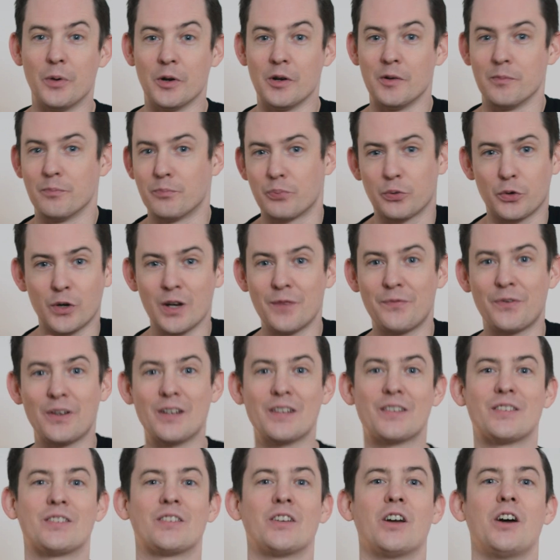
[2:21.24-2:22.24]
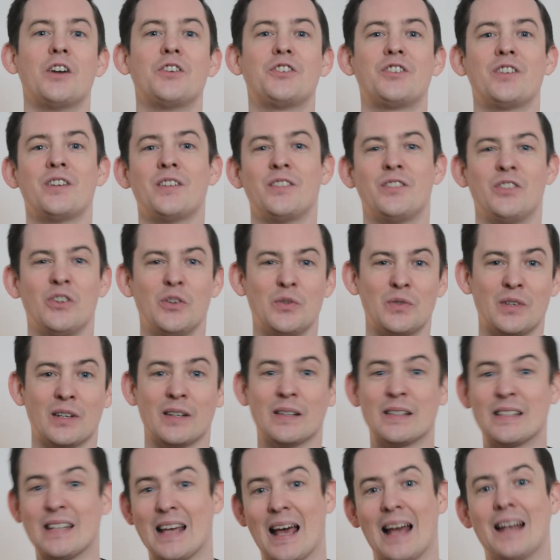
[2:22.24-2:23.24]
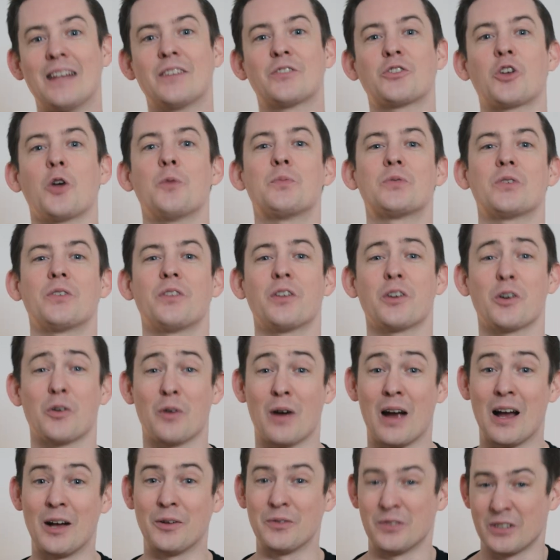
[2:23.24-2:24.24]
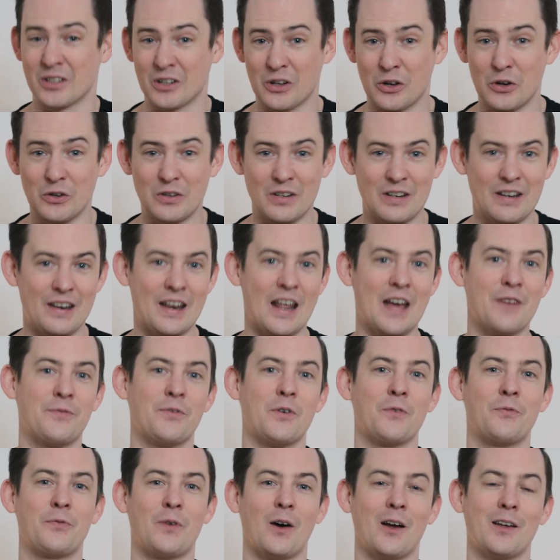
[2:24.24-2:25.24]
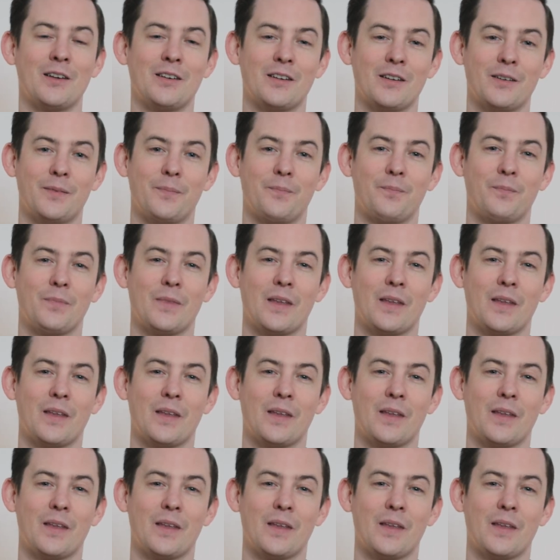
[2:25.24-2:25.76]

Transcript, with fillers: but previous searches using telescopes on the ground could never find it.